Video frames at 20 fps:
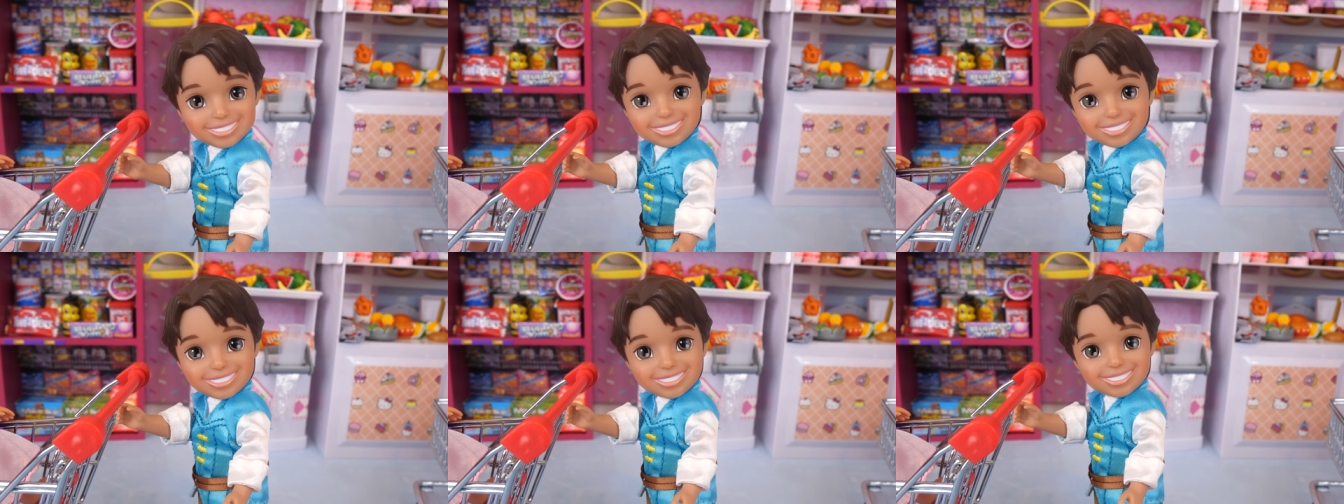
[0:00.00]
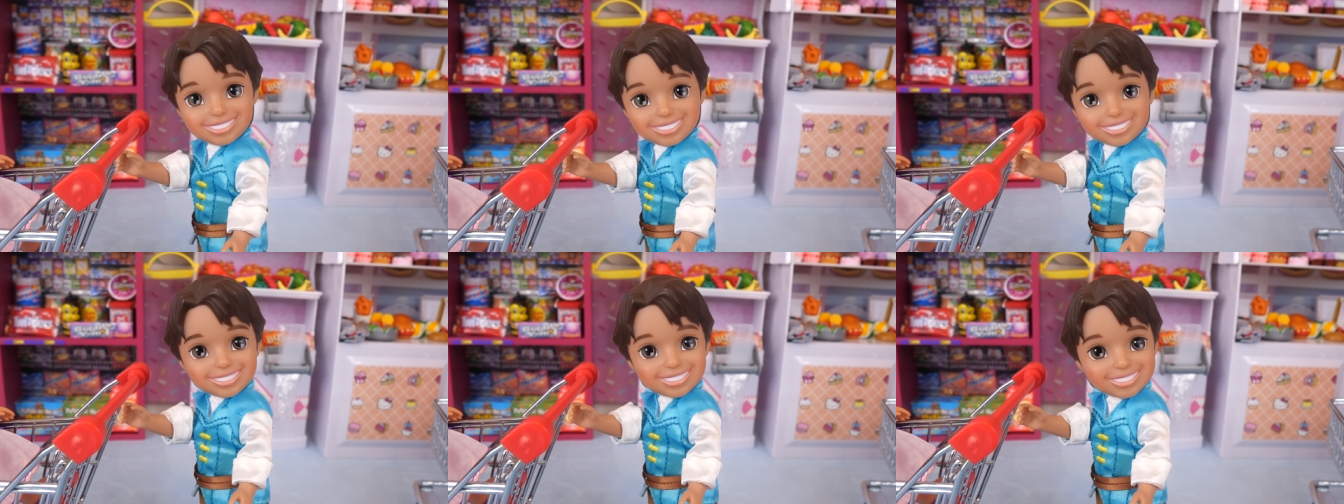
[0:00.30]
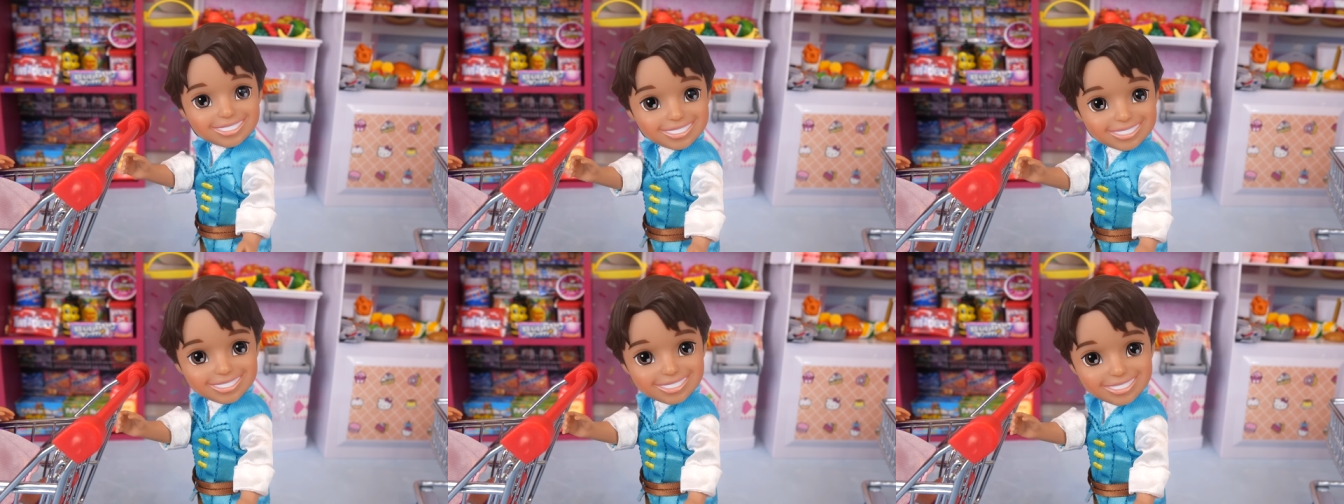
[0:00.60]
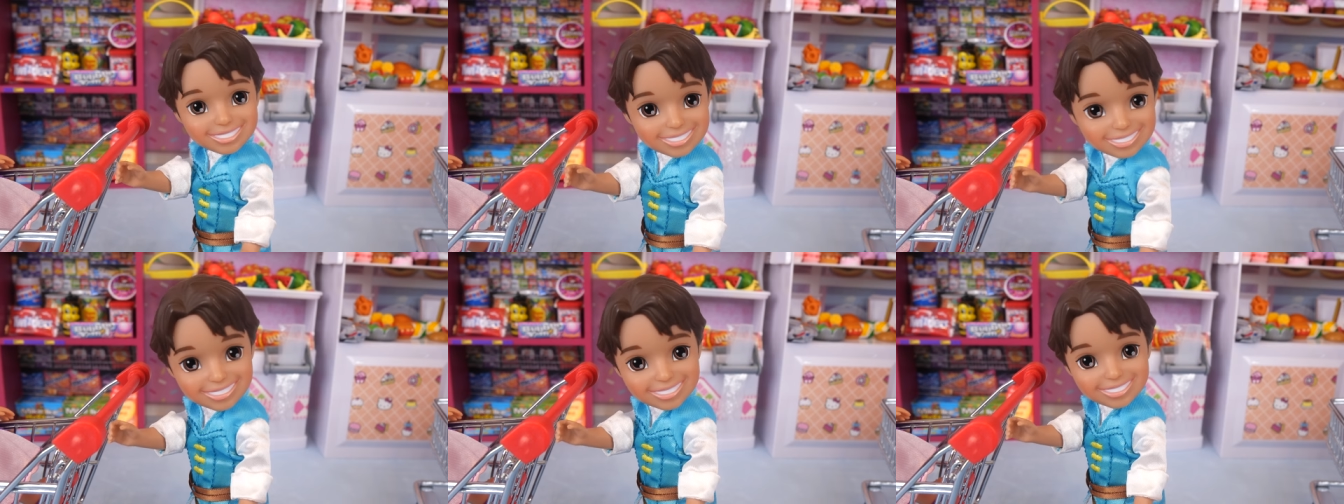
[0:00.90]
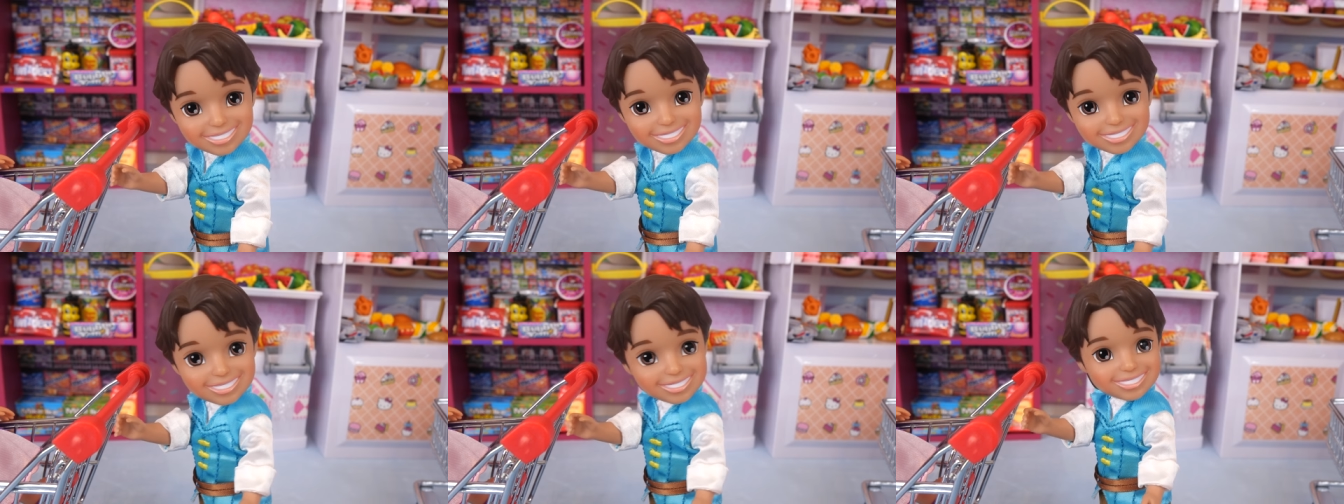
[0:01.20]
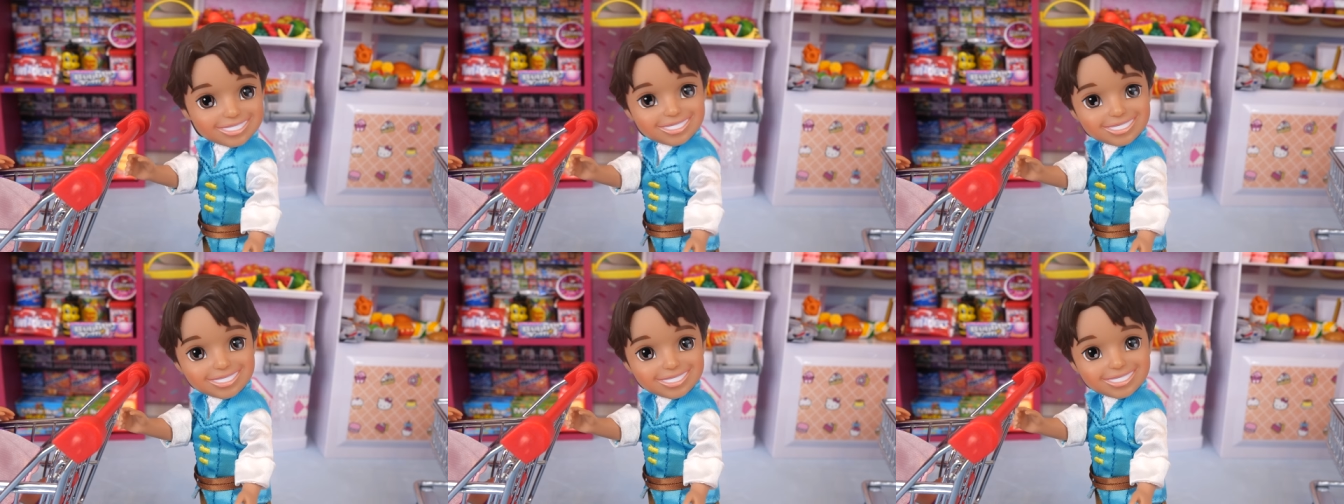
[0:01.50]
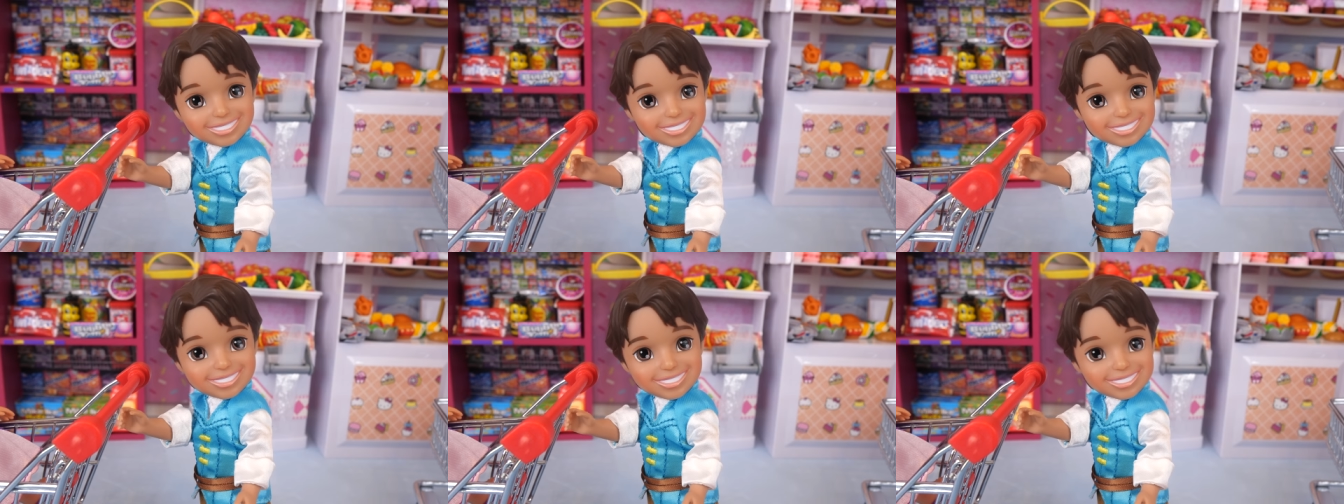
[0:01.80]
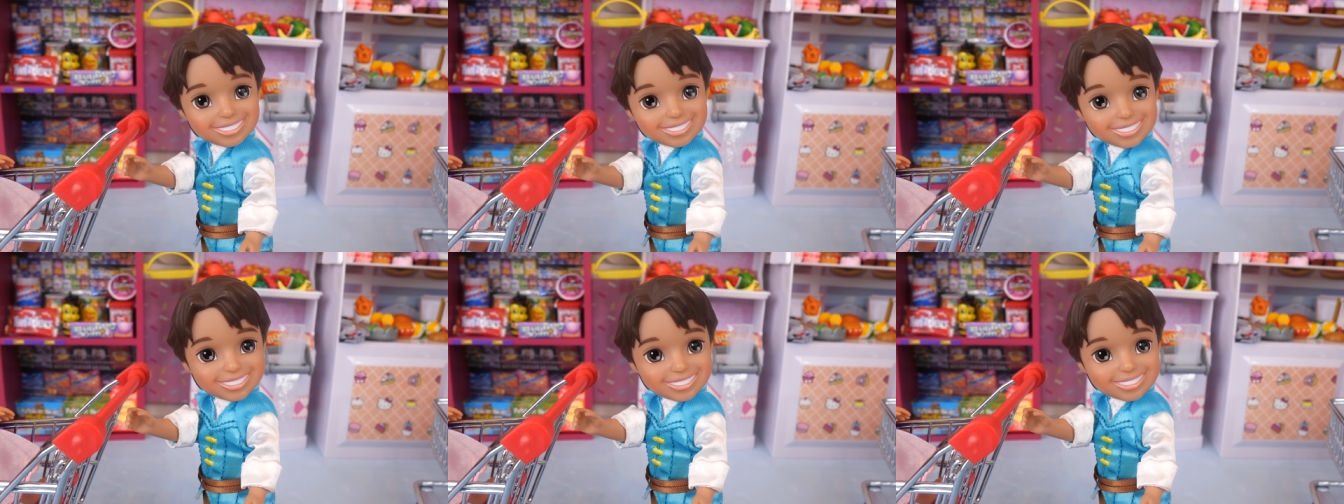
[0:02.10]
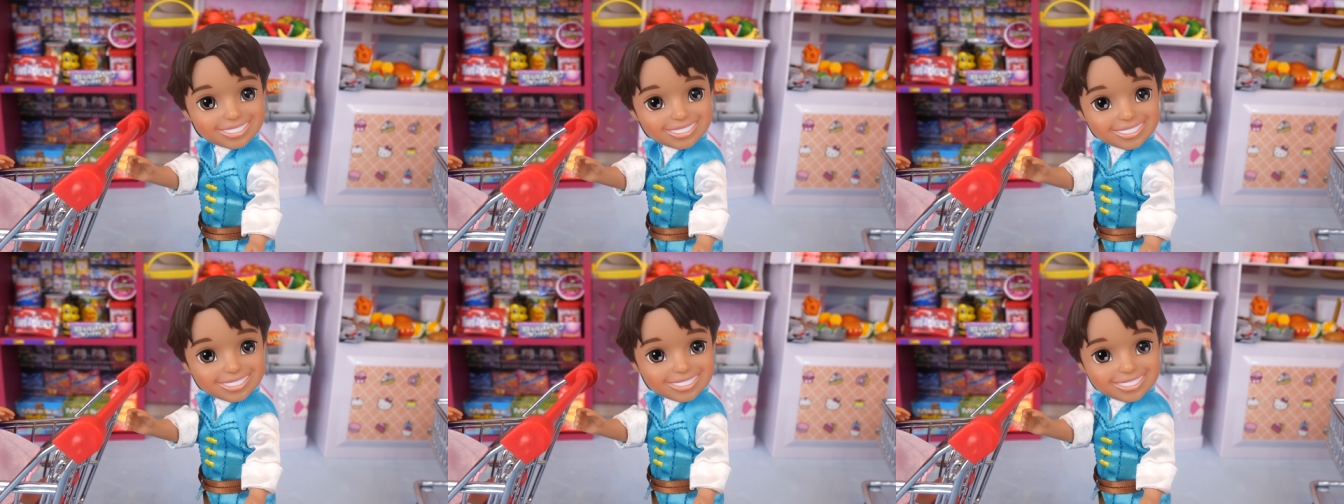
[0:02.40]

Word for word: so I don't have to actually taste the turkey.